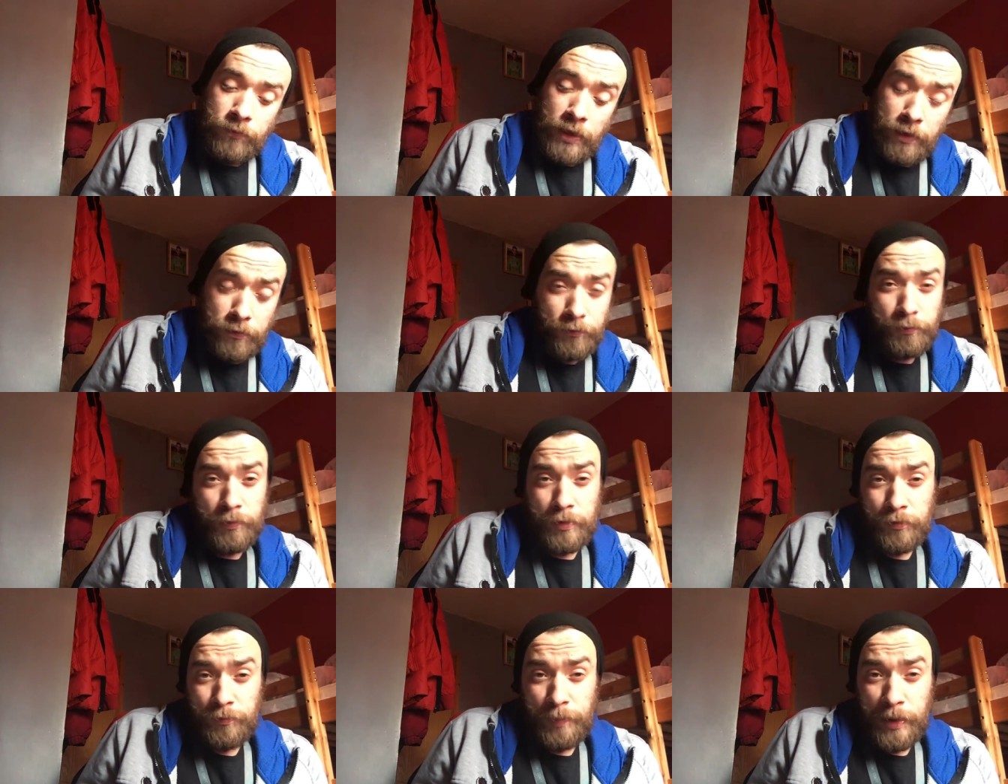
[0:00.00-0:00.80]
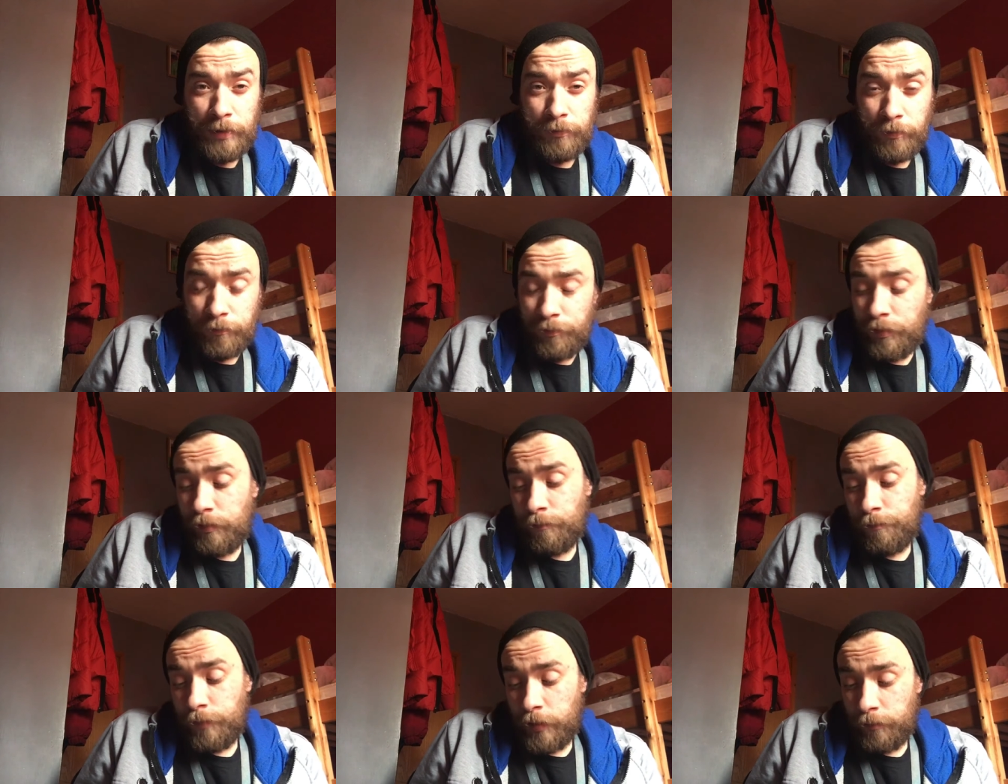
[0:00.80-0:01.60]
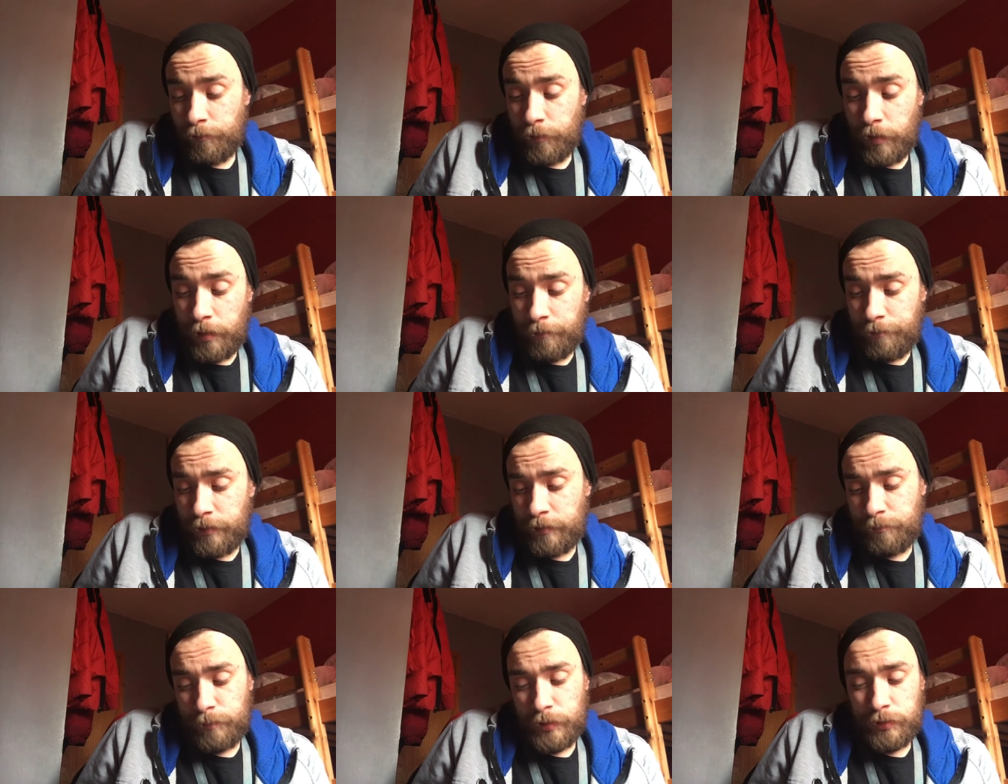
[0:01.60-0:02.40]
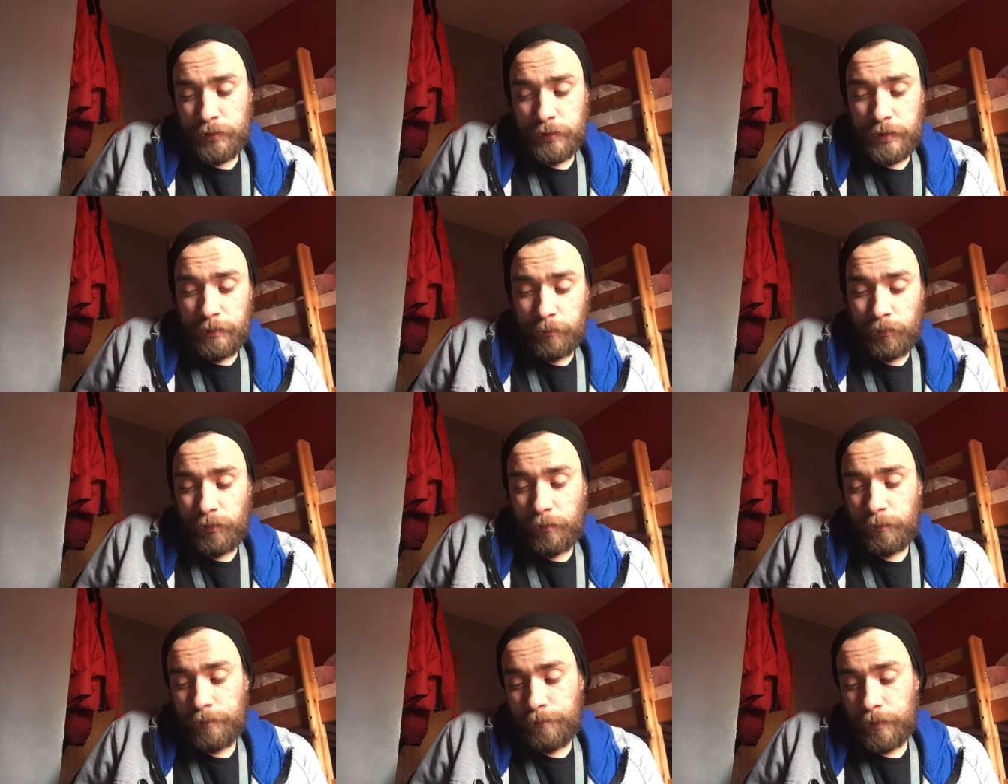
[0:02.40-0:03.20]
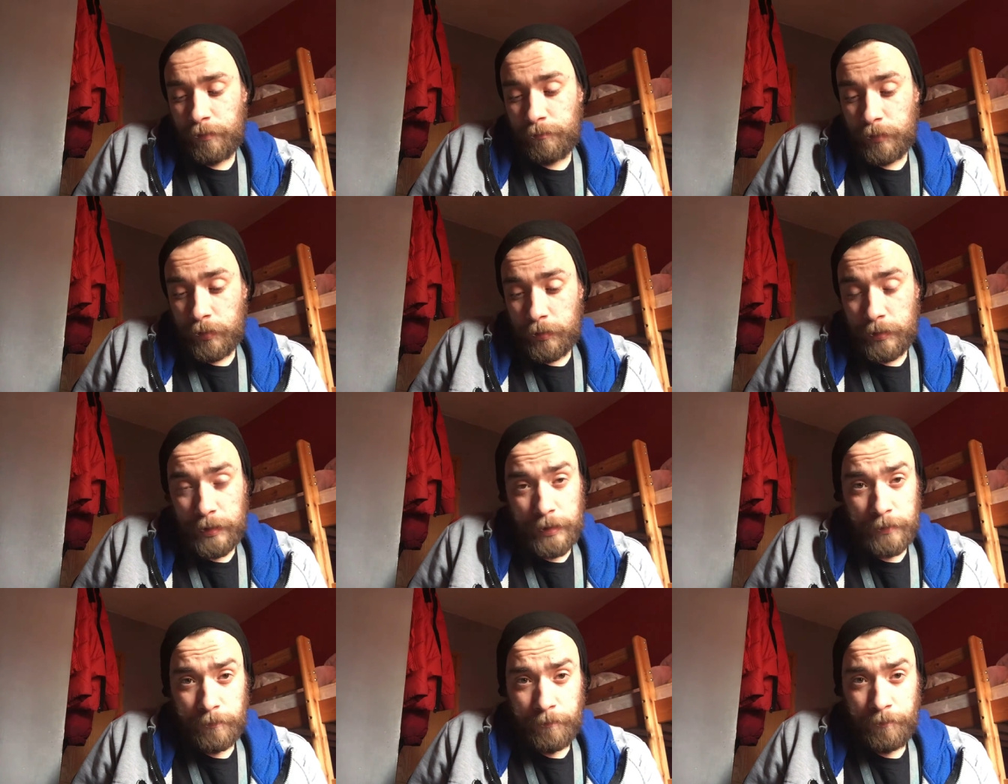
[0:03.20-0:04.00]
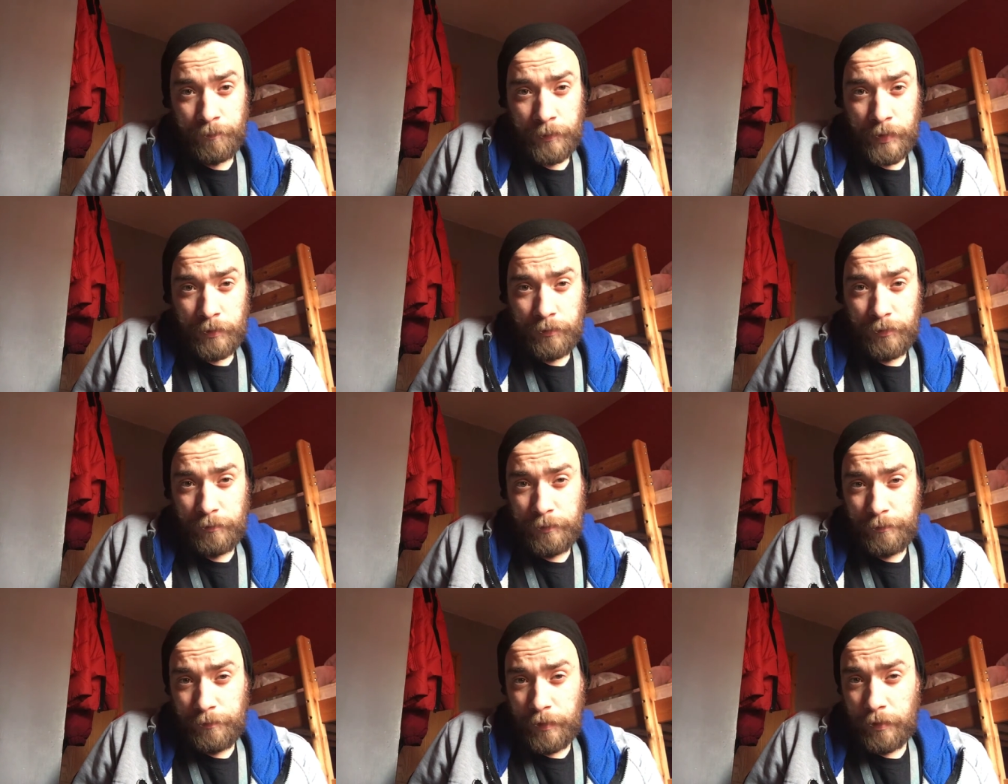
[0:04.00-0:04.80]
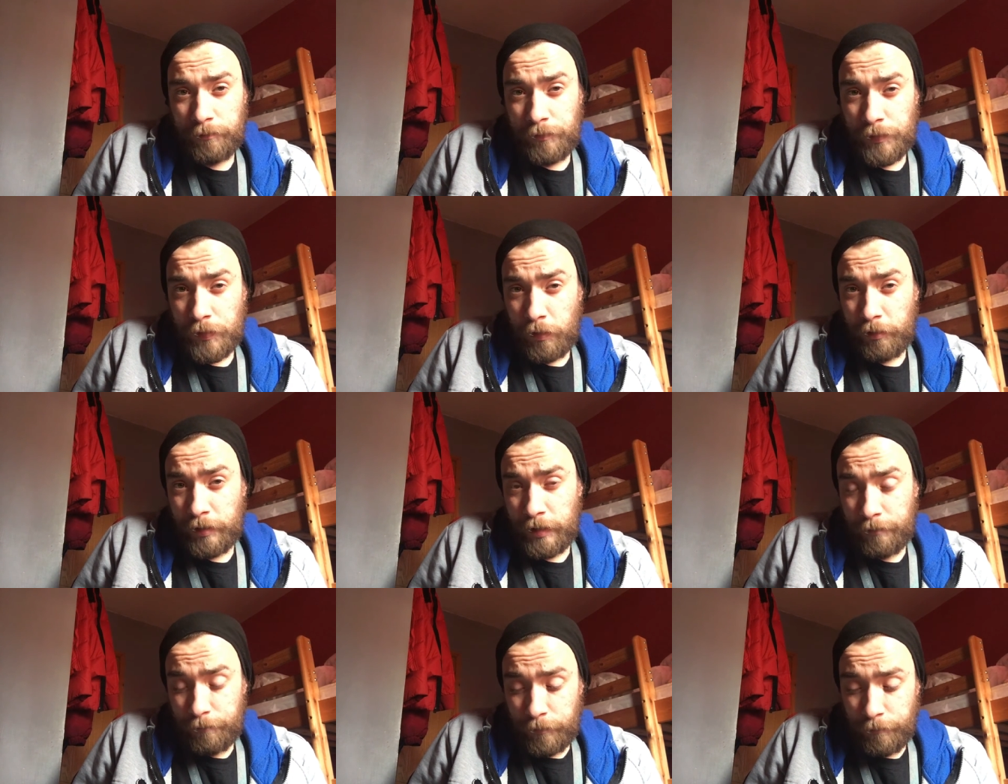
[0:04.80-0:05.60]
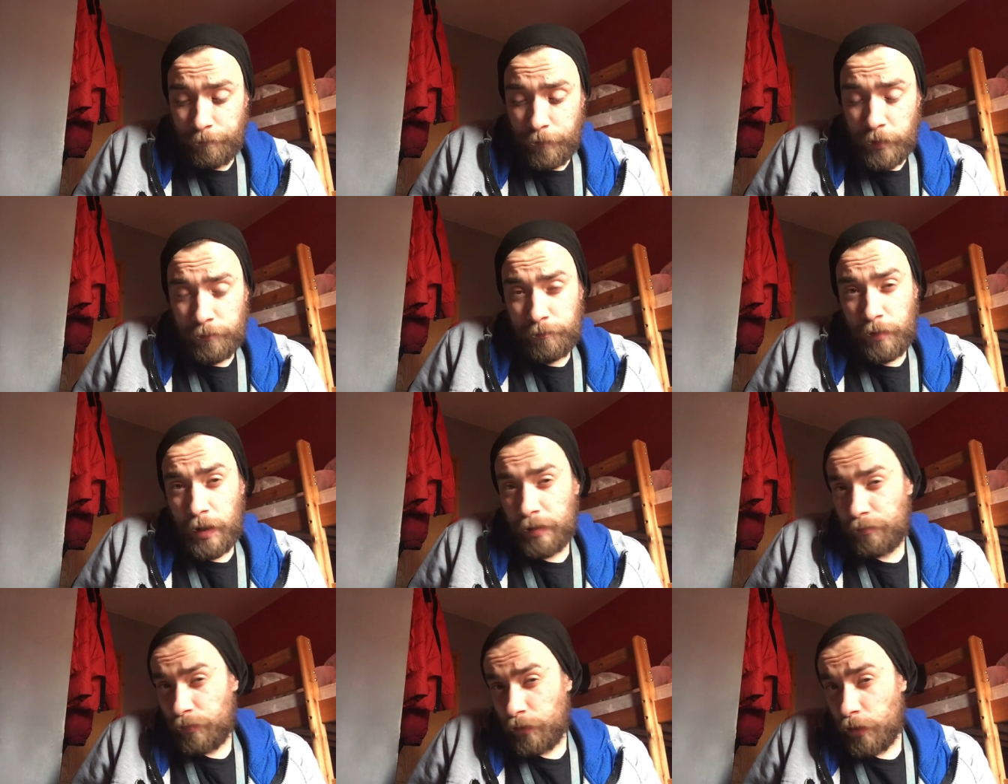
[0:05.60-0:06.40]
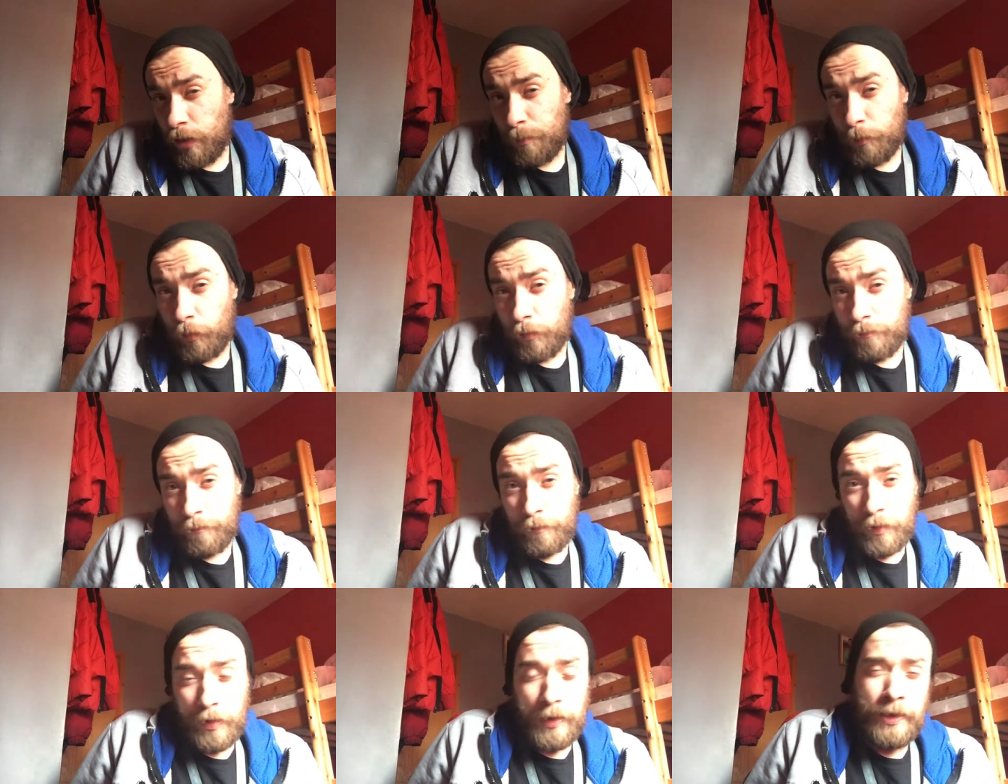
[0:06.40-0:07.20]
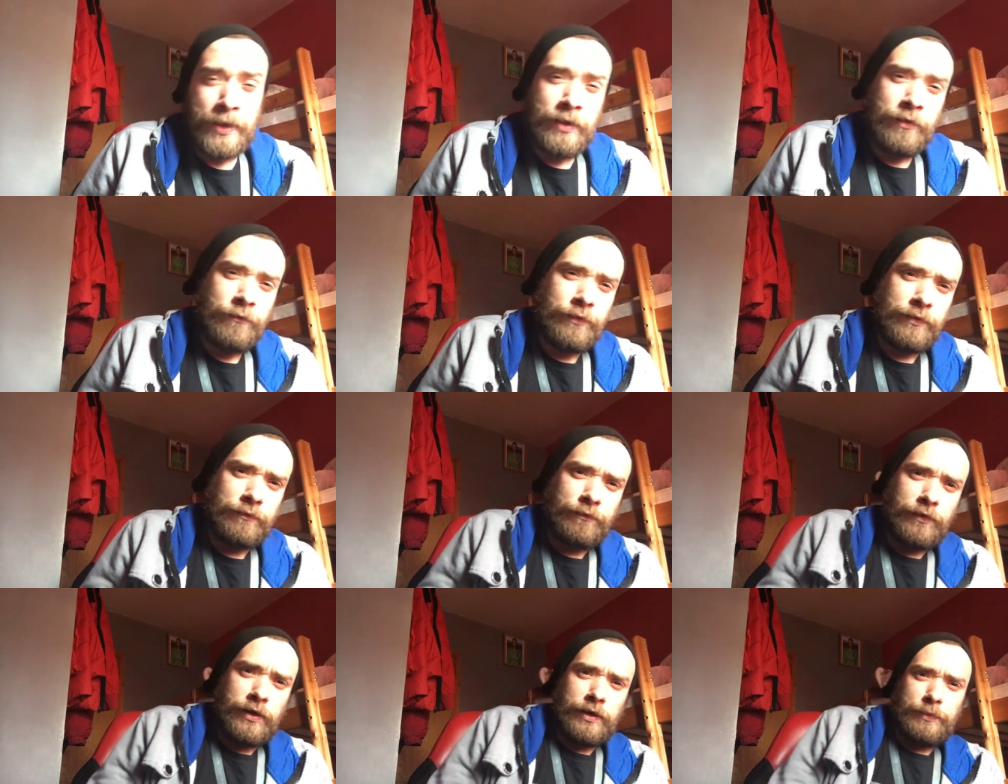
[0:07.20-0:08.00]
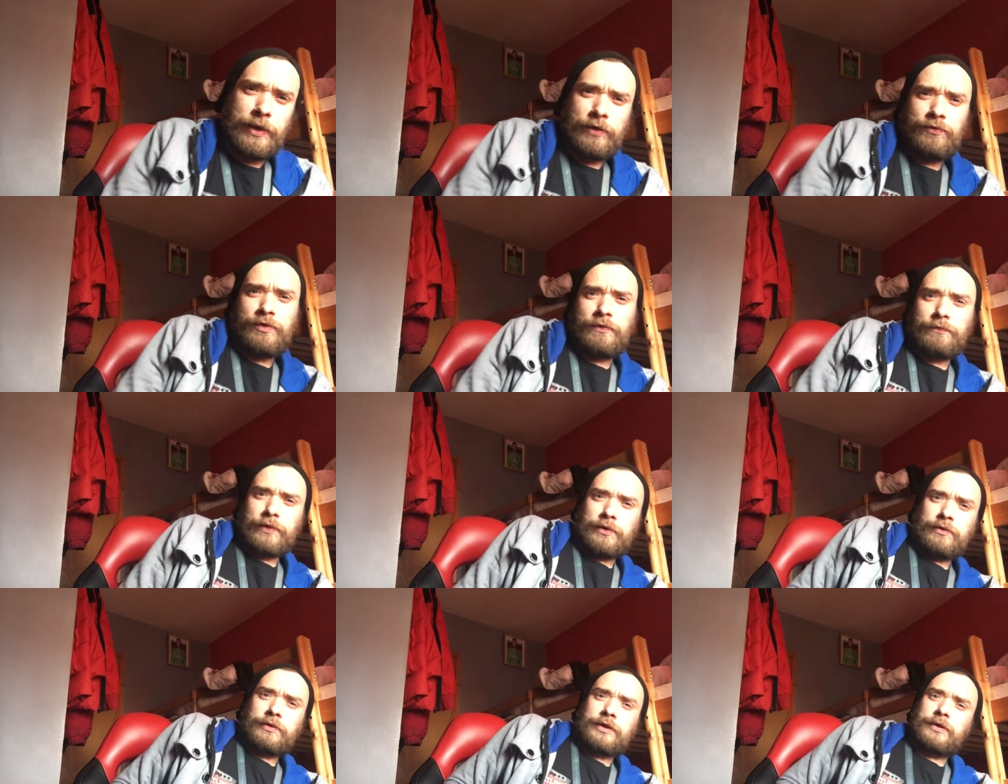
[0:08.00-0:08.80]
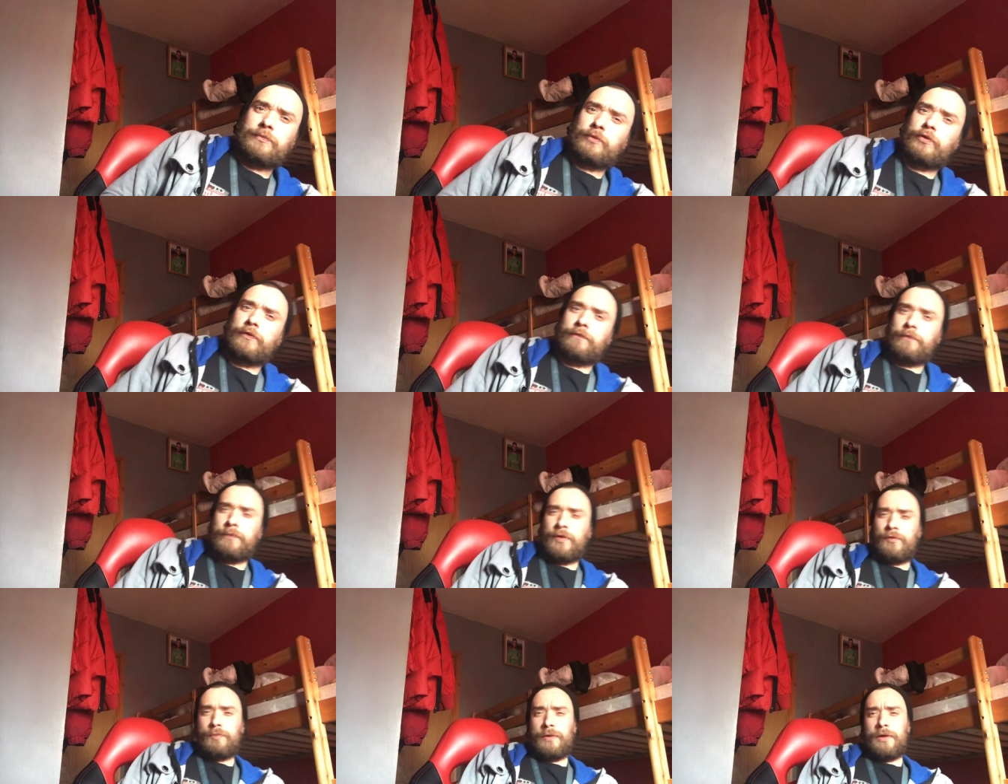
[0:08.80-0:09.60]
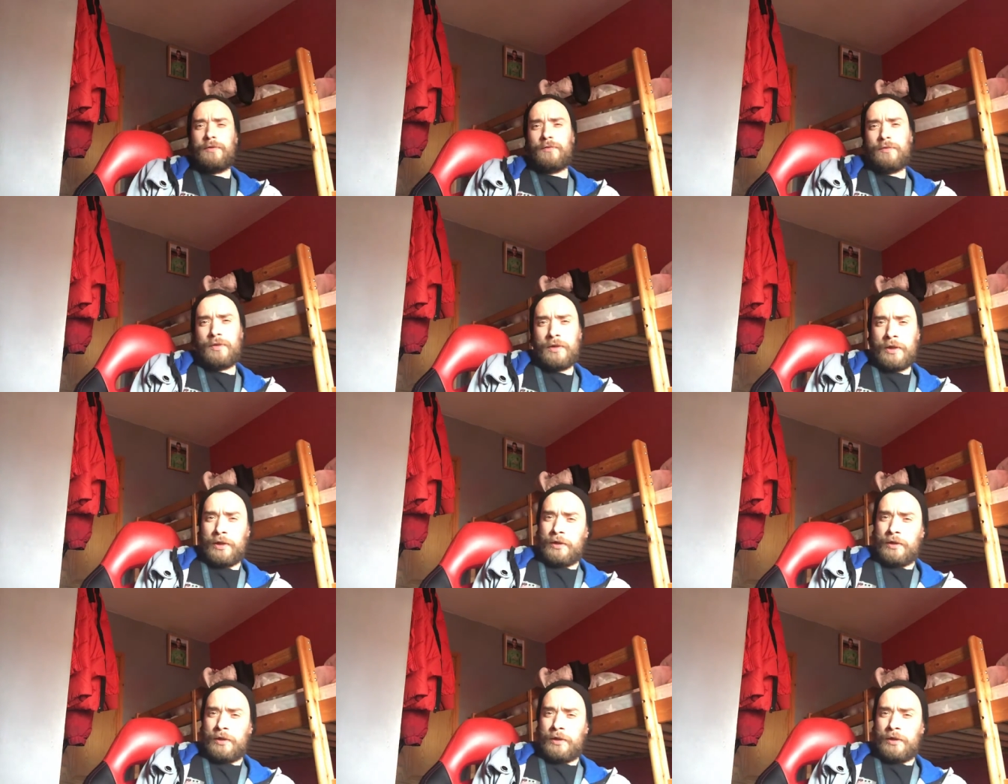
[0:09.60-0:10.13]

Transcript: Here's what I spent. So obviously the first flight, I think I mentioned it was £75.98. £75.98 for the first flight. It's an early morning flight. I think we're flying about 7 o'clock in the morning from East Midlands.